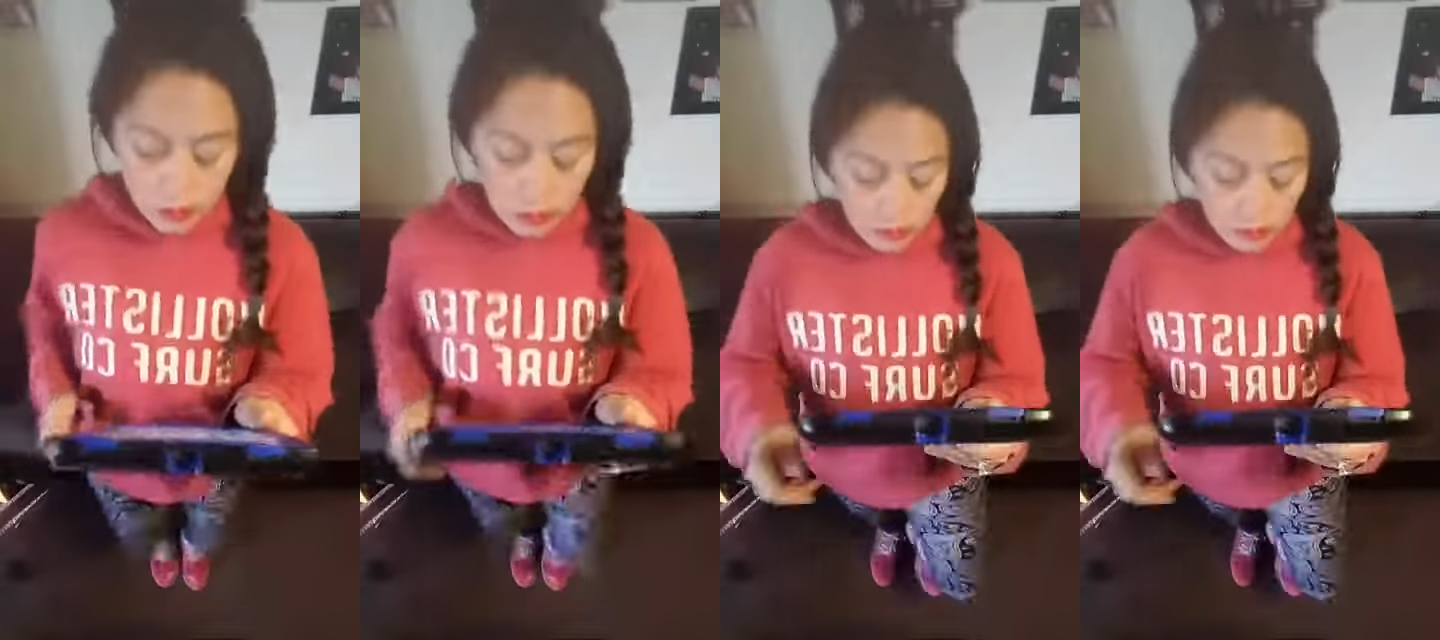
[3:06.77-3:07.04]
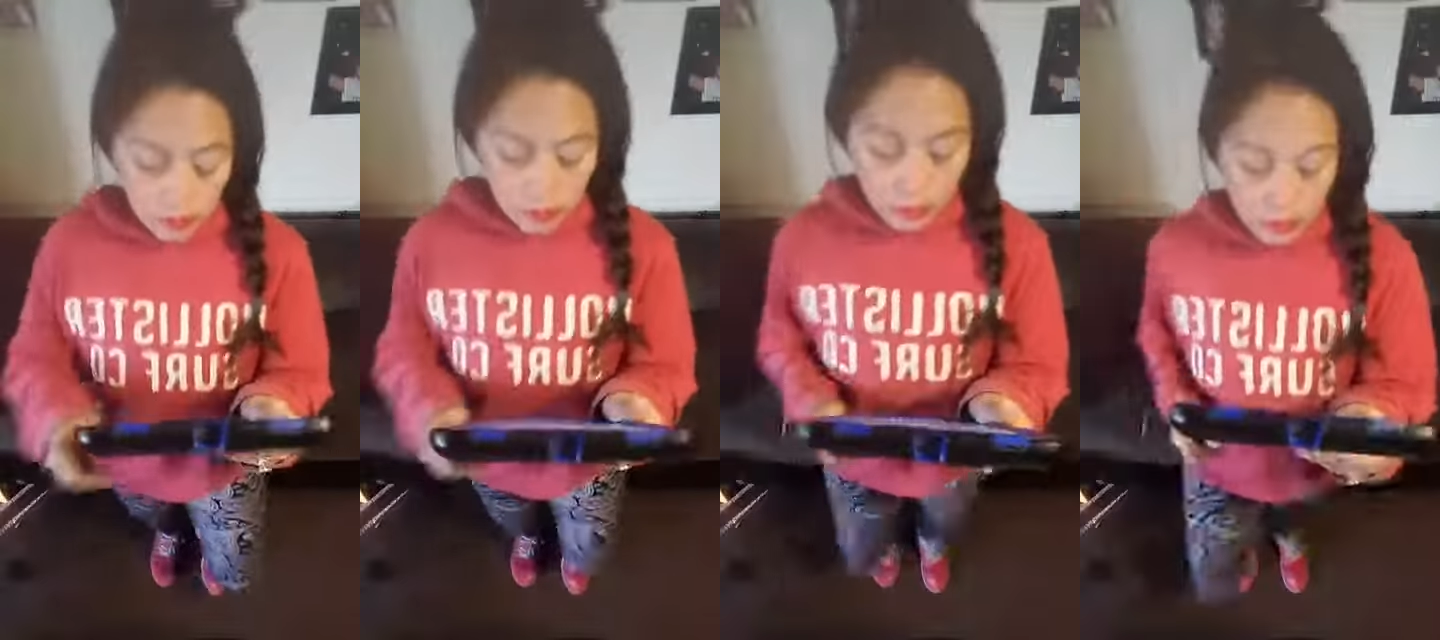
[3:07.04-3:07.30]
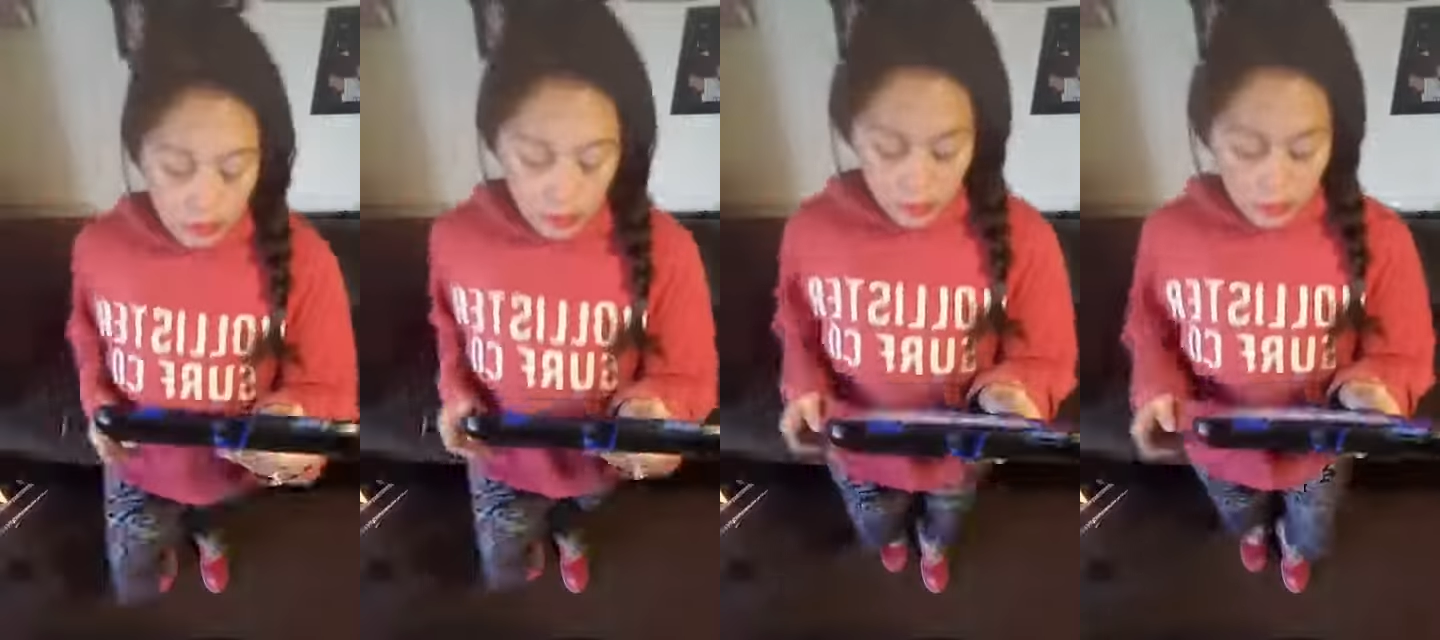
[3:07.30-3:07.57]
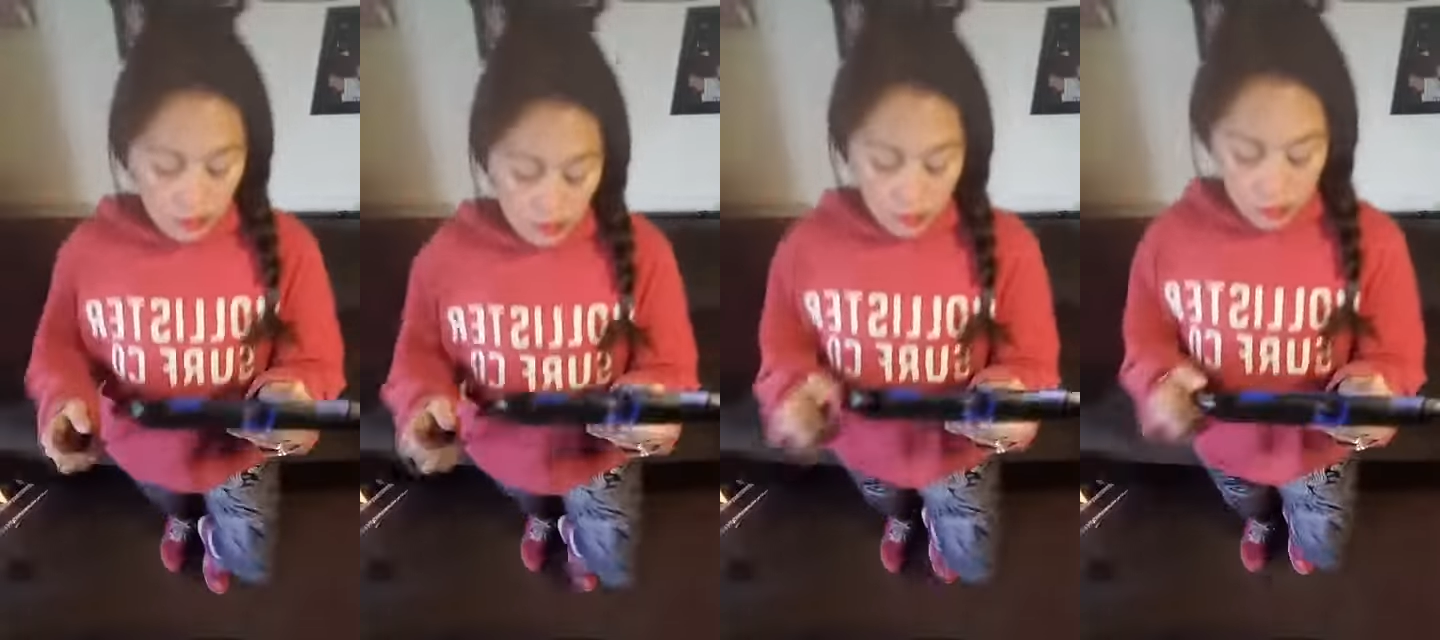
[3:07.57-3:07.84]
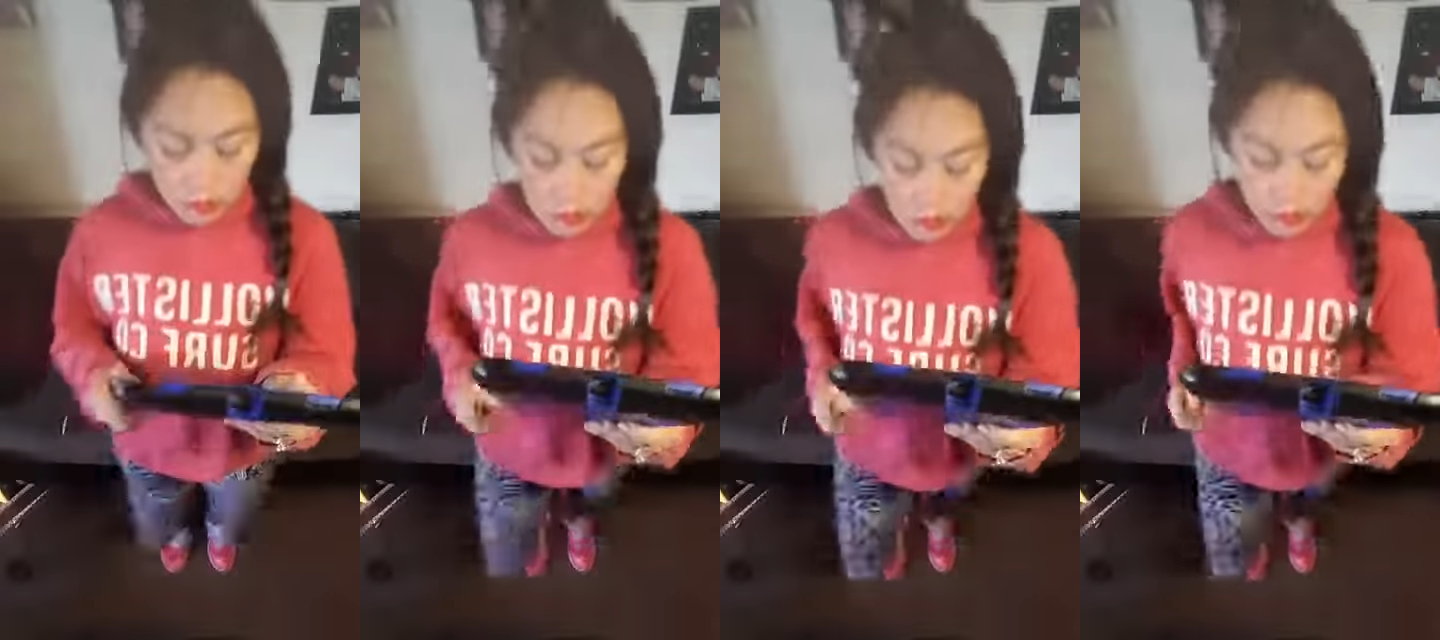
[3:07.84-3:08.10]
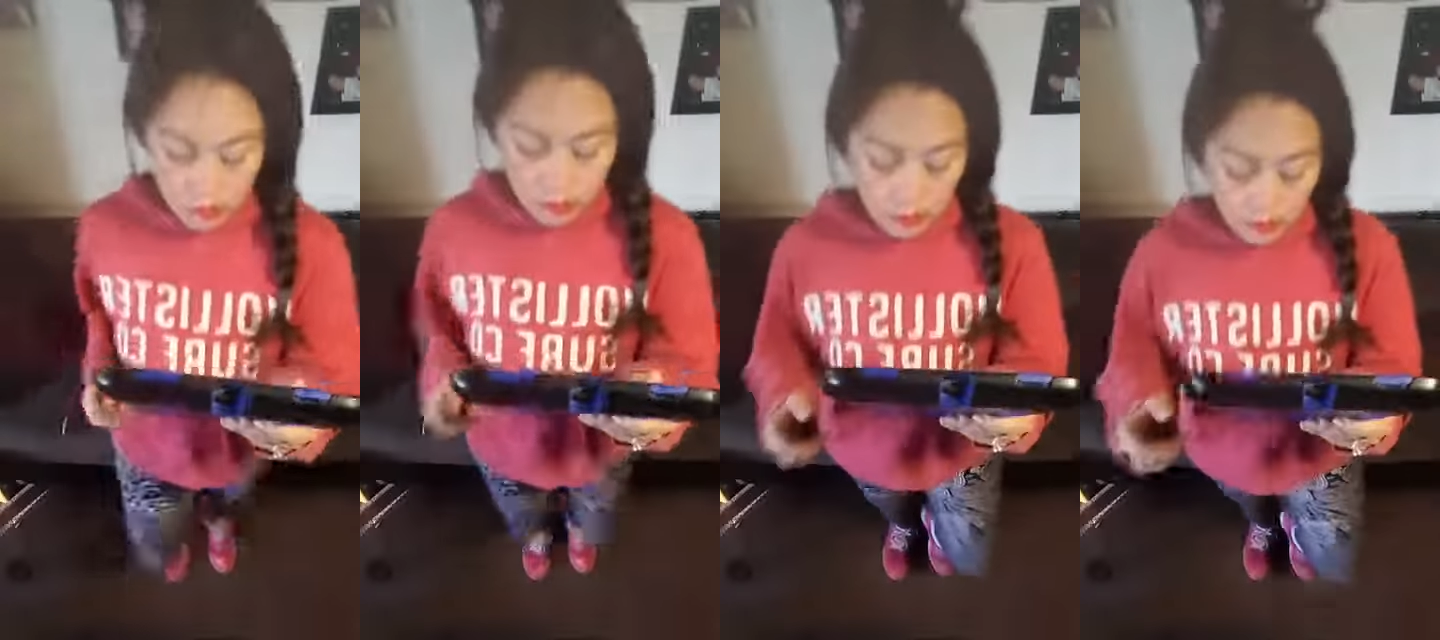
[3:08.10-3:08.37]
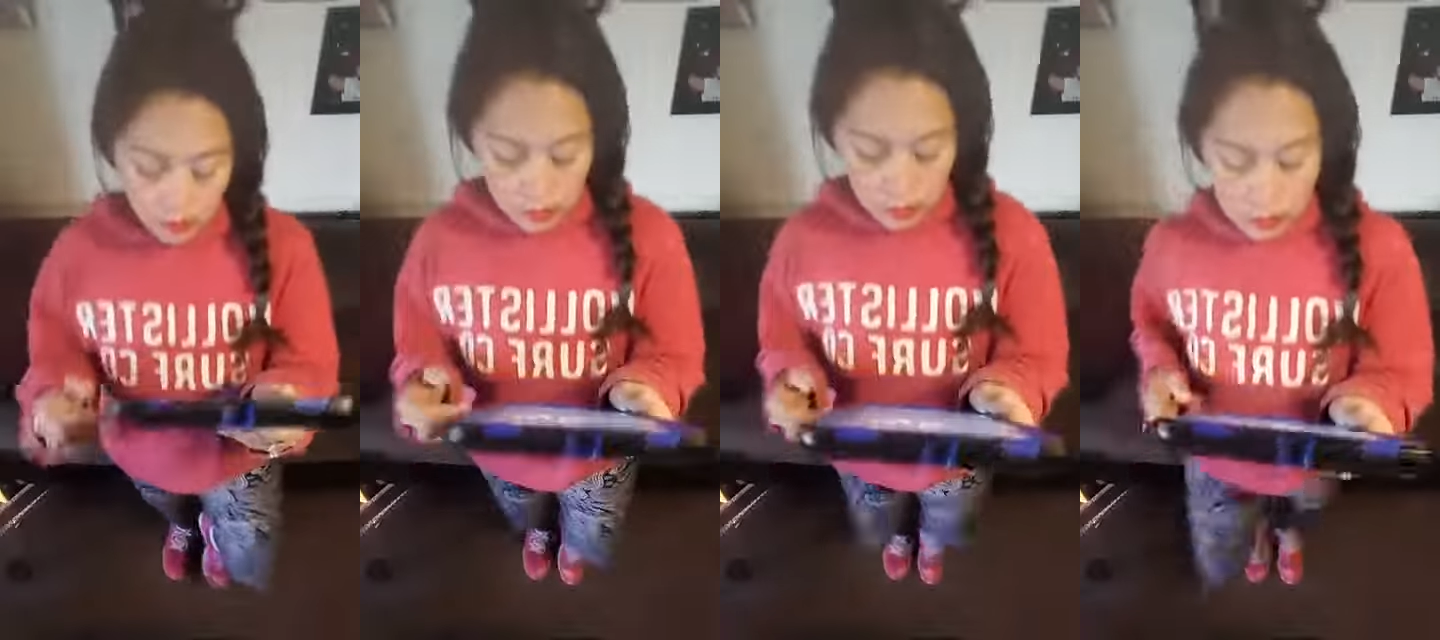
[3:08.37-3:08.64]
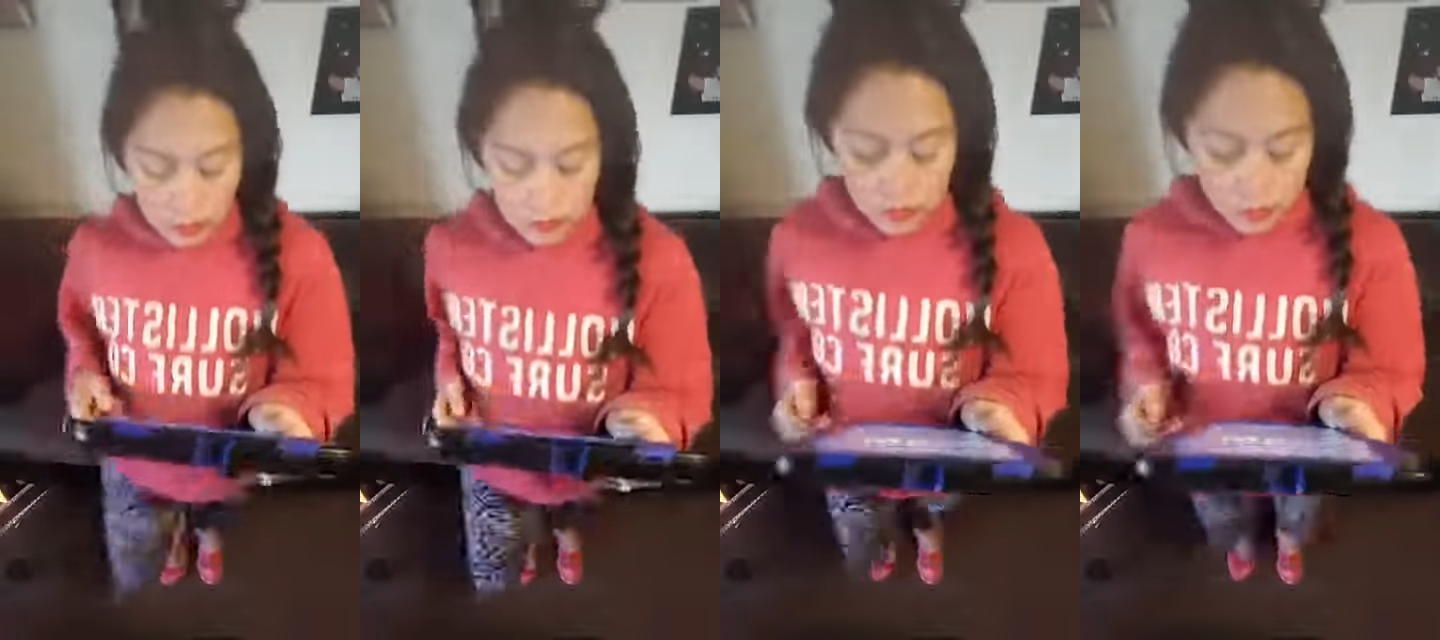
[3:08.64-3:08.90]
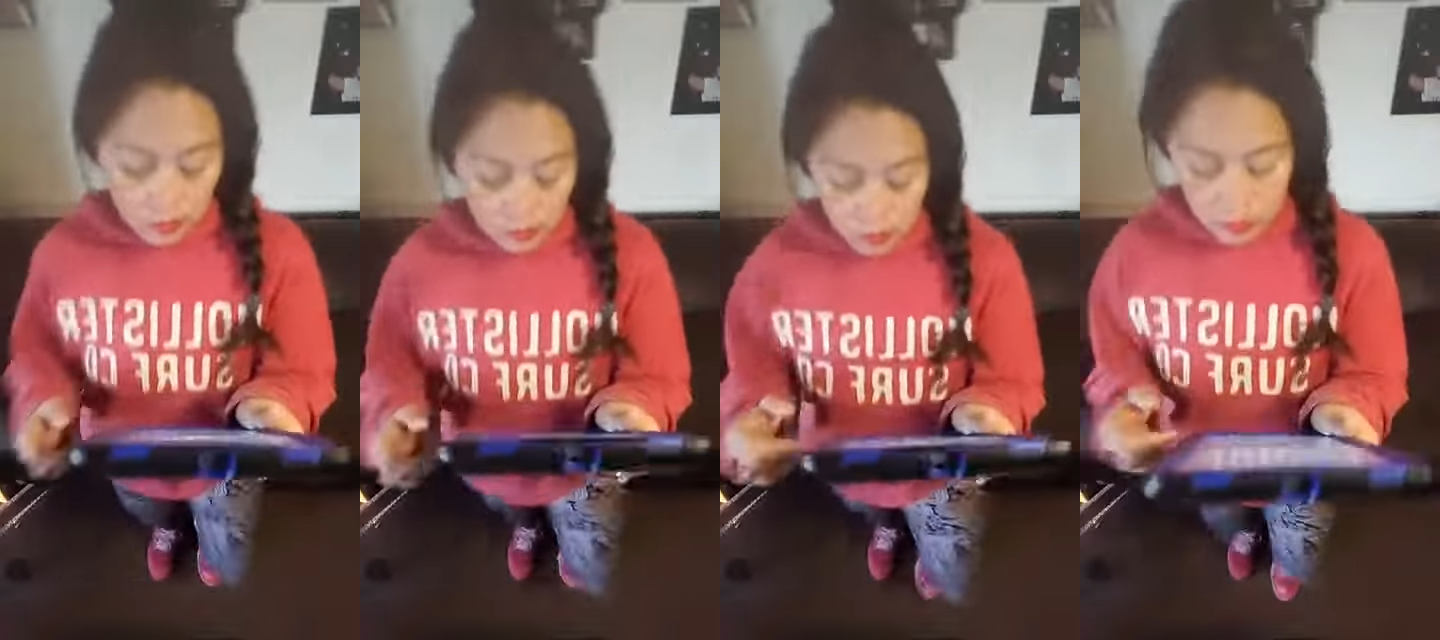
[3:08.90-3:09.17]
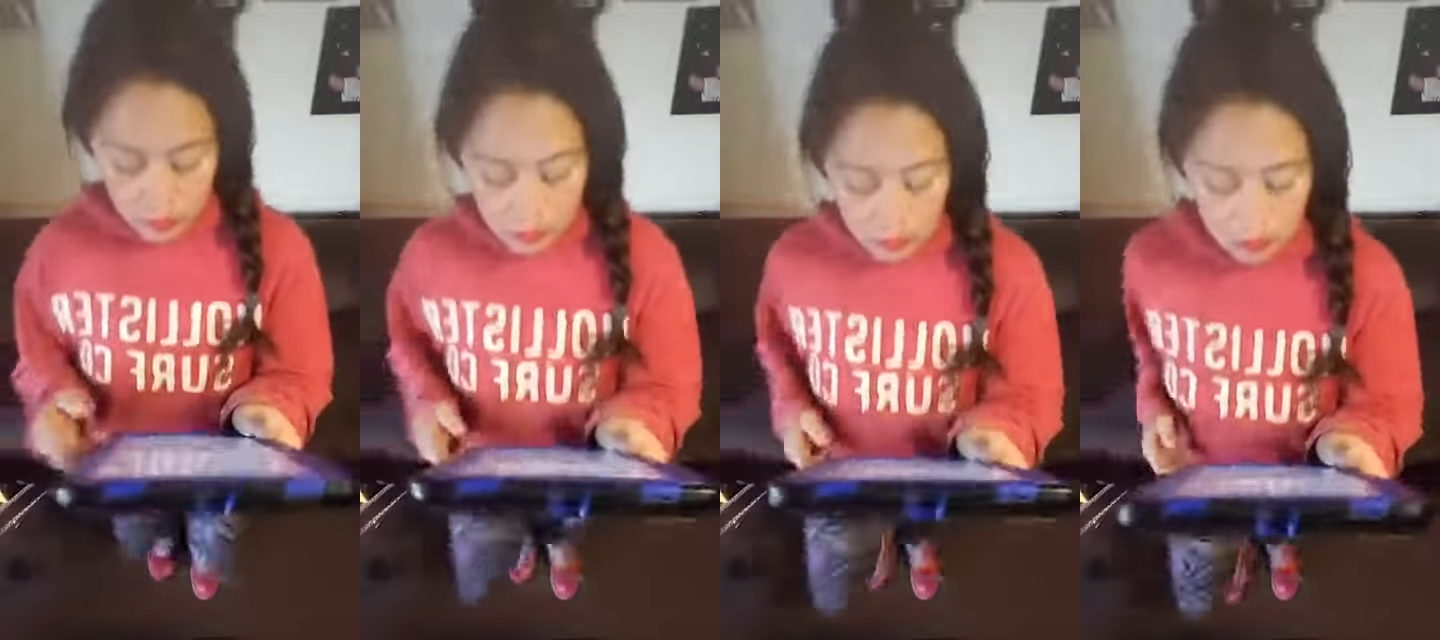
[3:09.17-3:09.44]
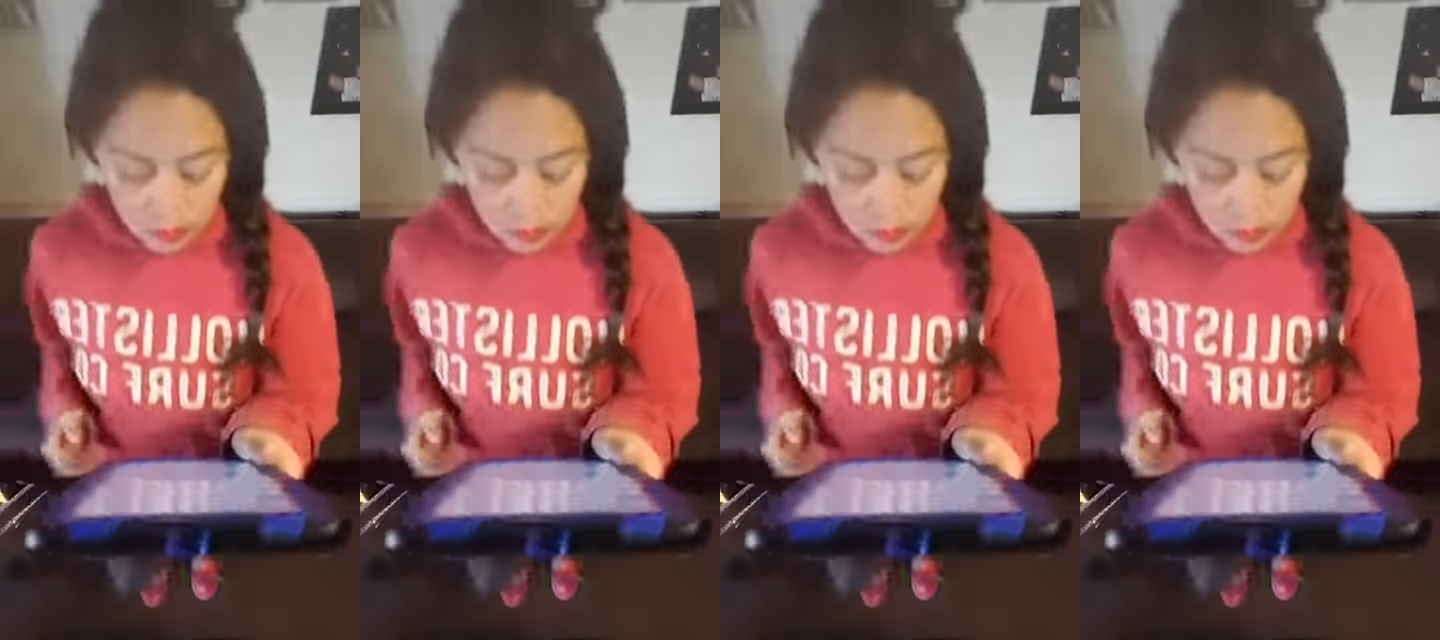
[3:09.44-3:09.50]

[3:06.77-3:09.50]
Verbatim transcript: boldest heart will melt with fear.